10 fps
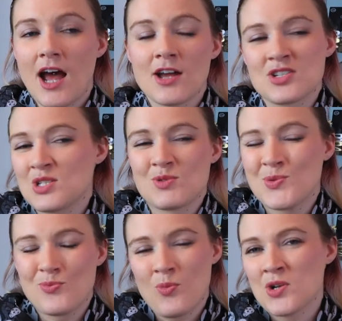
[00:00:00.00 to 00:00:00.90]
I just
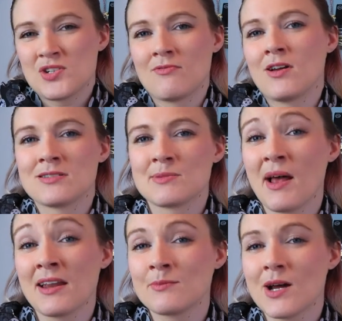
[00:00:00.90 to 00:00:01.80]
was wondering about
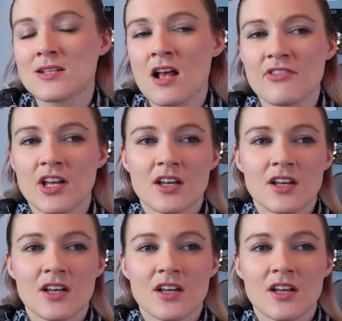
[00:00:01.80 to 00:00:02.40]
smelling myself.